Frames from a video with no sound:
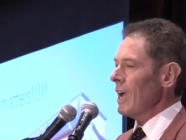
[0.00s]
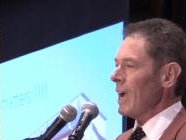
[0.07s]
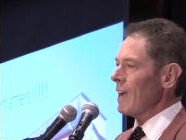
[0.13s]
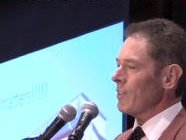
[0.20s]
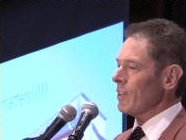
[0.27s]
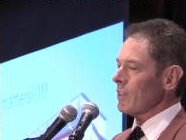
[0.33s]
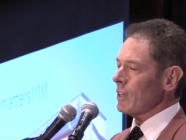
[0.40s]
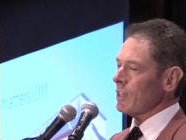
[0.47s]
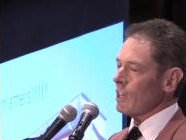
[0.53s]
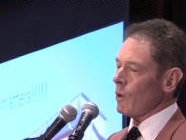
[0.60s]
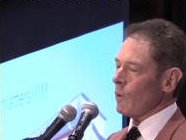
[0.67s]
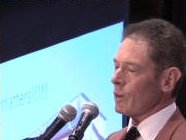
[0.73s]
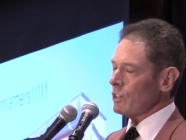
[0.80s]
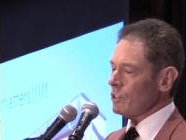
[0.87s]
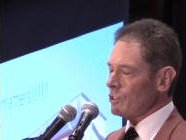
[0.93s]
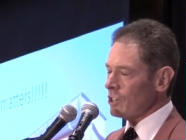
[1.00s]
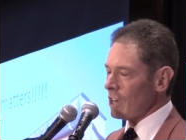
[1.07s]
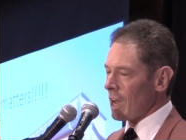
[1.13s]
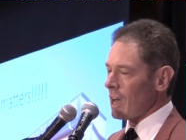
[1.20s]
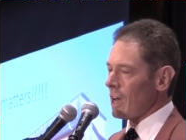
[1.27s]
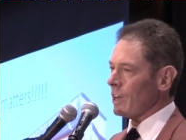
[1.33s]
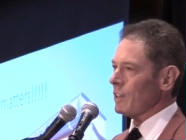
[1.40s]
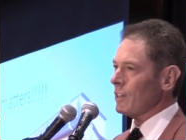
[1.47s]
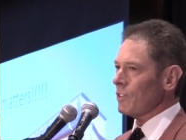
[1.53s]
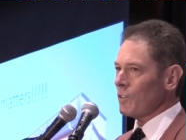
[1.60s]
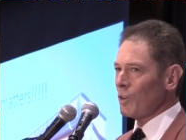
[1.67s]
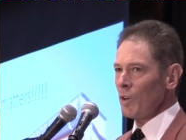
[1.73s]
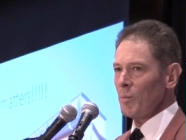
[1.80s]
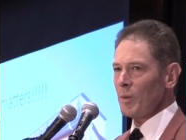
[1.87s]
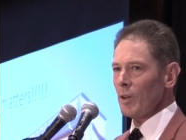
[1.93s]
And then they'd go on in jargon and
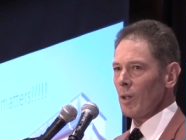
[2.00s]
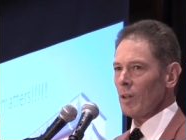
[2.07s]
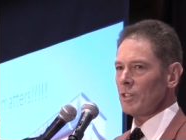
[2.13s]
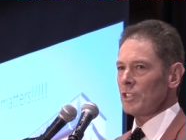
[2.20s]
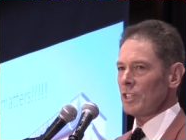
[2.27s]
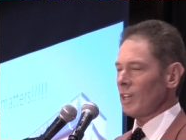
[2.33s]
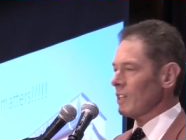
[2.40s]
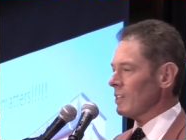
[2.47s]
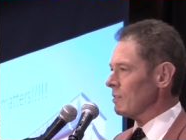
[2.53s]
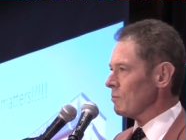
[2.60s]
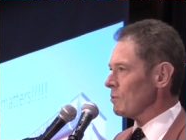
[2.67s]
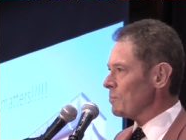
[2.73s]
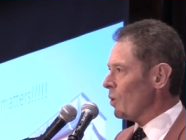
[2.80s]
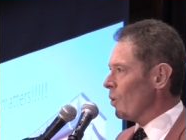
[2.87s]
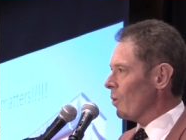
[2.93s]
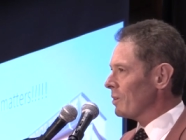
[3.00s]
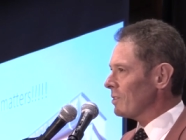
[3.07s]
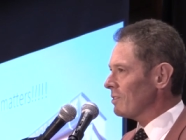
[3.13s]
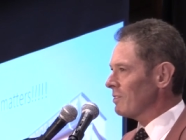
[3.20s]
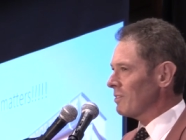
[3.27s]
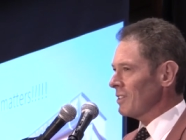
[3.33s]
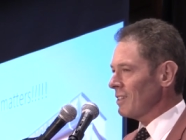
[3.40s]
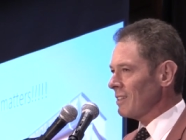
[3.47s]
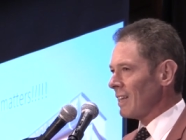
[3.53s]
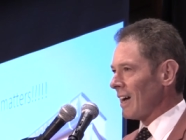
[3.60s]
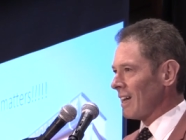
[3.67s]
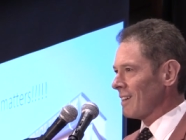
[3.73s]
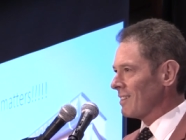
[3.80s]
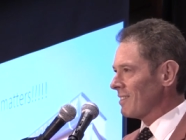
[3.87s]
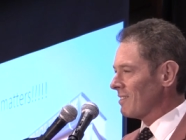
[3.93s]
terminology, and the reporters didn't
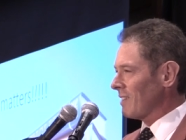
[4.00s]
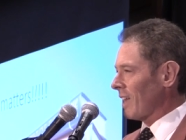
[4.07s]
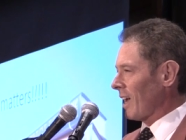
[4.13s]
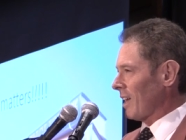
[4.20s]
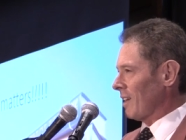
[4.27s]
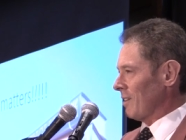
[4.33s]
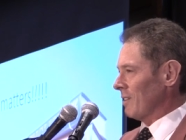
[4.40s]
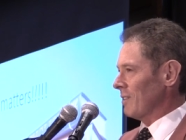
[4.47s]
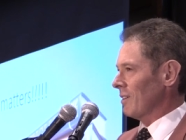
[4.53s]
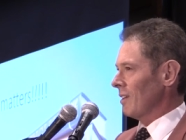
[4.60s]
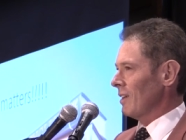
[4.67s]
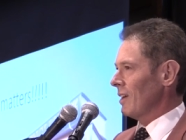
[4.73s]
understand it.